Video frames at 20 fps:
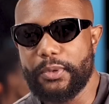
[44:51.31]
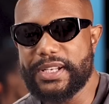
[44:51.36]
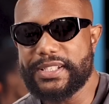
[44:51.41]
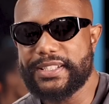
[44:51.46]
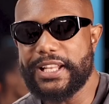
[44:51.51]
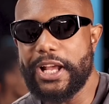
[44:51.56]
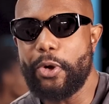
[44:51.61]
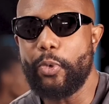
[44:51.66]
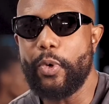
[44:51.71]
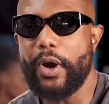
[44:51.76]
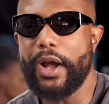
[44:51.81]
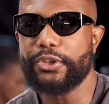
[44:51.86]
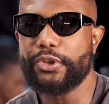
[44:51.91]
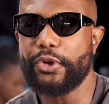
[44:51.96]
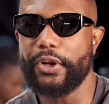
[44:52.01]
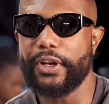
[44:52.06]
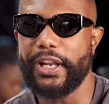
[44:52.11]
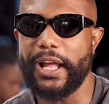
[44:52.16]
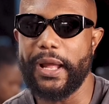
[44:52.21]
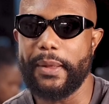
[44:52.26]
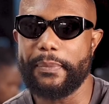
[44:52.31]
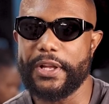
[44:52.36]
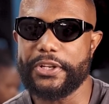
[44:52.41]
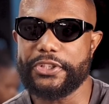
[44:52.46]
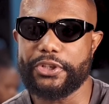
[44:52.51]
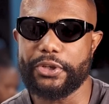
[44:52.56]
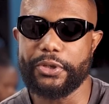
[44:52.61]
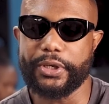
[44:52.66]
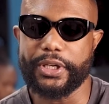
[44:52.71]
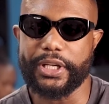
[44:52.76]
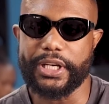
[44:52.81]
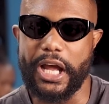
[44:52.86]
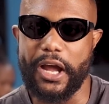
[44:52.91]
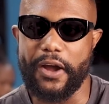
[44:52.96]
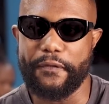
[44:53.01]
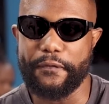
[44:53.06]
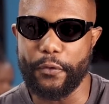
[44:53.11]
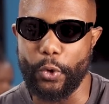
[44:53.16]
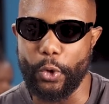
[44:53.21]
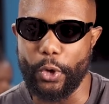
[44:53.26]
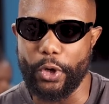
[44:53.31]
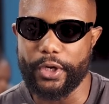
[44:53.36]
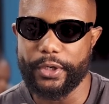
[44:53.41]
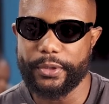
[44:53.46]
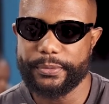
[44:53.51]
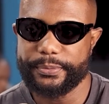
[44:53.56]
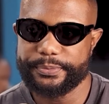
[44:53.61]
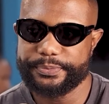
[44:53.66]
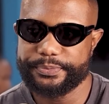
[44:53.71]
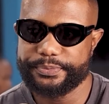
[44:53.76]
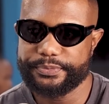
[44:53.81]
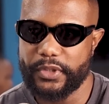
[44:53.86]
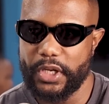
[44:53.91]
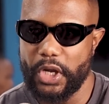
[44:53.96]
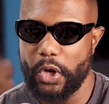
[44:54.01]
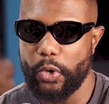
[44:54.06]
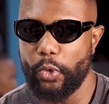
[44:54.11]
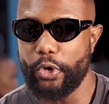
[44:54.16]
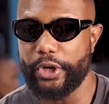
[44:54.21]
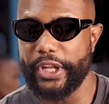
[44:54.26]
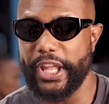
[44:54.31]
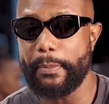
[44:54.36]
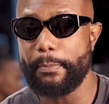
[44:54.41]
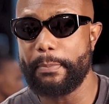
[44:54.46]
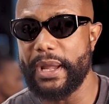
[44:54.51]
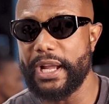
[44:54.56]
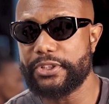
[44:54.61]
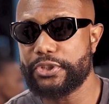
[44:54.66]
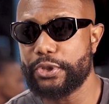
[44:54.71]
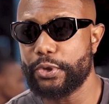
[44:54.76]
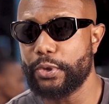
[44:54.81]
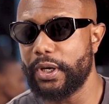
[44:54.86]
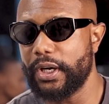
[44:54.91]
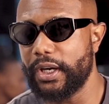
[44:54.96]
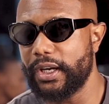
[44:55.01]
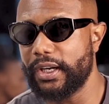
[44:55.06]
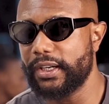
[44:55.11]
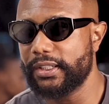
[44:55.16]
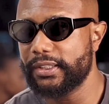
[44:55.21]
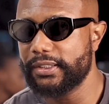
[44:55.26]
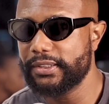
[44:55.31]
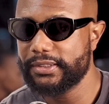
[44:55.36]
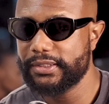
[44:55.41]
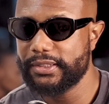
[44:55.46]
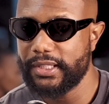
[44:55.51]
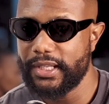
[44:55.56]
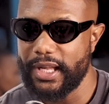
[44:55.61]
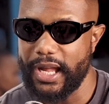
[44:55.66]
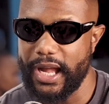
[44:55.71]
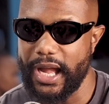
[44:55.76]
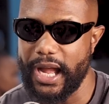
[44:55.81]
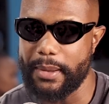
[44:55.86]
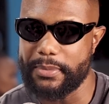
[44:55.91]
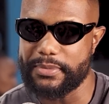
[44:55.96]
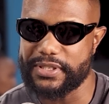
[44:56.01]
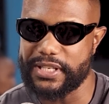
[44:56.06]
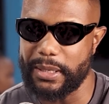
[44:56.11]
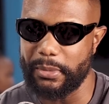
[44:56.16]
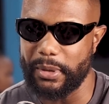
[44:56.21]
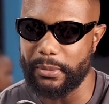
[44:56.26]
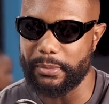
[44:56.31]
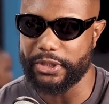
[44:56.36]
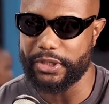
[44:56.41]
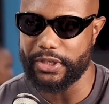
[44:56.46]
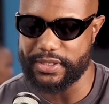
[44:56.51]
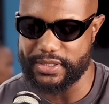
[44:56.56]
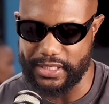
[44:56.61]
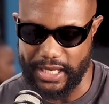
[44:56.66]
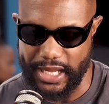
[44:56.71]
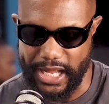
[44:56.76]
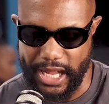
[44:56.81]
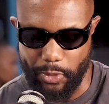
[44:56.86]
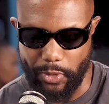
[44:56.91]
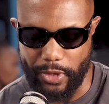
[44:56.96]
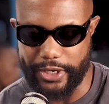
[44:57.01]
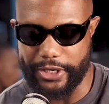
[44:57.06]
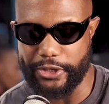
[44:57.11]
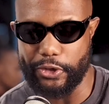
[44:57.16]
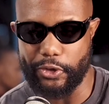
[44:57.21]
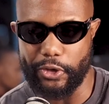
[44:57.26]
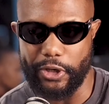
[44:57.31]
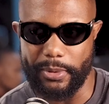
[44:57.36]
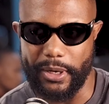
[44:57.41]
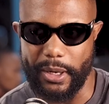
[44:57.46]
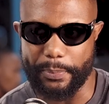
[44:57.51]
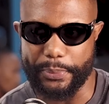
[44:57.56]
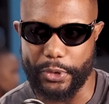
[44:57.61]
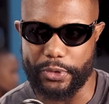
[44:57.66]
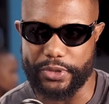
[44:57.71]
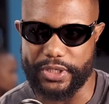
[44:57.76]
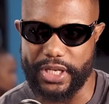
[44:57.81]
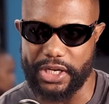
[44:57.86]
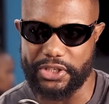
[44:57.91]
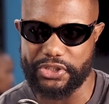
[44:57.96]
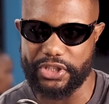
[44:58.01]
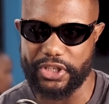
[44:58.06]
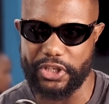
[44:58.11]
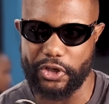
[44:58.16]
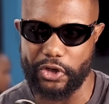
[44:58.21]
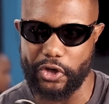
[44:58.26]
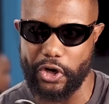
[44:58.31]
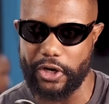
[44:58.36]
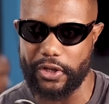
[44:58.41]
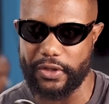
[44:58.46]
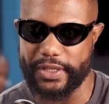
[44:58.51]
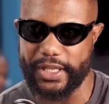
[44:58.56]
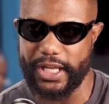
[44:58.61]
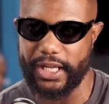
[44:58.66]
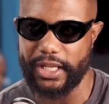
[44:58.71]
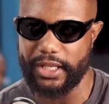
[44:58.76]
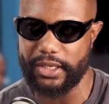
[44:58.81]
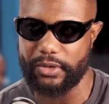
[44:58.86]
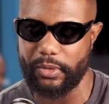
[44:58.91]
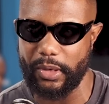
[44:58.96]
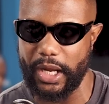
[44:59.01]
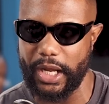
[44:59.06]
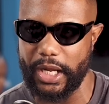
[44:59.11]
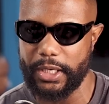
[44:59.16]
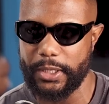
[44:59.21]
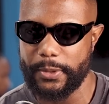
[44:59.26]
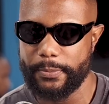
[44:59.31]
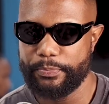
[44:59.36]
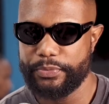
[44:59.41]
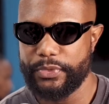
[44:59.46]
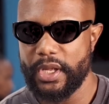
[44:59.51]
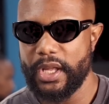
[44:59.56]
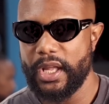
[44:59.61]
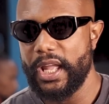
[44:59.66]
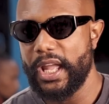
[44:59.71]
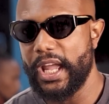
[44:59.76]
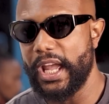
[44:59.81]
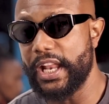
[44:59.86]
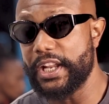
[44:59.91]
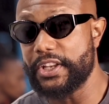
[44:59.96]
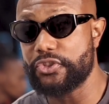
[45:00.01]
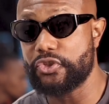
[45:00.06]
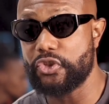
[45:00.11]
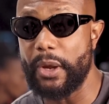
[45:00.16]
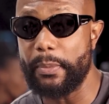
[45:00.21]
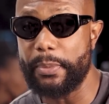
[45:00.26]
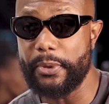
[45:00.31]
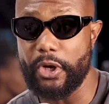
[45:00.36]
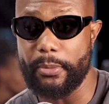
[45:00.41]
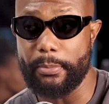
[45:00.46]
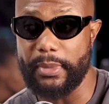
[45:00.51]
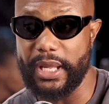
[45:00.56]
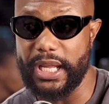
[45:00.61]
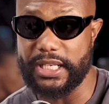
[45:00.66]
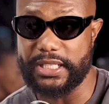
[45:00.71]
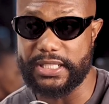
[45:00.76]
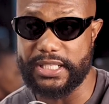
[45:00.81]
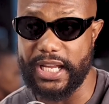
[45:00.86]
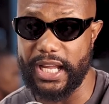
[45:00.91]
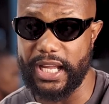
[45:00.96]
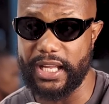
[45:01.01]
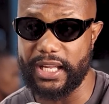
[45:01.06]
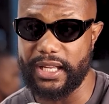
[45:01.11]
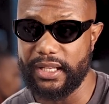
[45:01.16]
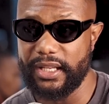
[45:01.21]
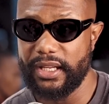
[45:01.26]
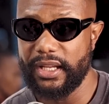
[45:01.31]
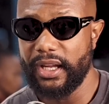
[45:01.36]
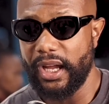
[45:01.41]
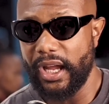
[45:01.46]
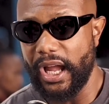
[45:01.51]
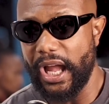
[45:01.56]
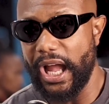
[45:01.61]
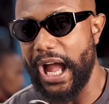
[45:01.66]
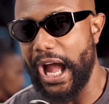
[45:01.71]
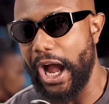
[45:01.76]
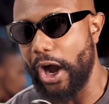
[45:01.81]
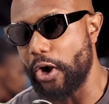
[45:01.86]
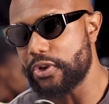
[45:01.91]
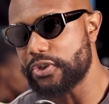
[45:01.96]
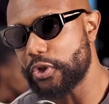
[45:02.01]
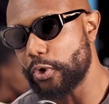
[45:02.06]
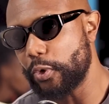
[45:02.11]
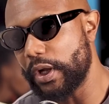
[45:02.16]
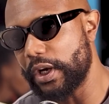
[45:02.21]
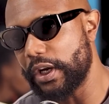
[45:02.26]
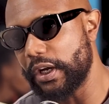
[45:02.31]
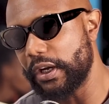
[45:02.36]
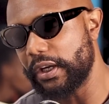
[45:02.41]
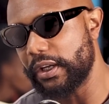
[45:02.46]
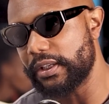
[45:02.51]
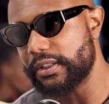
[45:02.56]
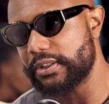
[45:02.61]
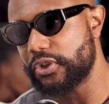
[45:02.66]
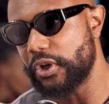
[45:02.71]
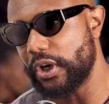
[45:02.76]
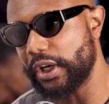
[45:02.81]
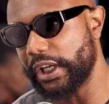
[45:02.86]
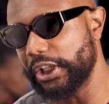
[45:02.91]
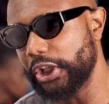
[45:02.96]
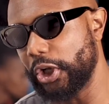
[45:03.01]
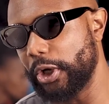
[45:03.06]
What's that one collab that you're looking out for? We'll get back to uh, um, summer because right. I want to know about production and all yeah, of that, yeah, right? Yeah. And it's dropping on May Day. I also want to talk a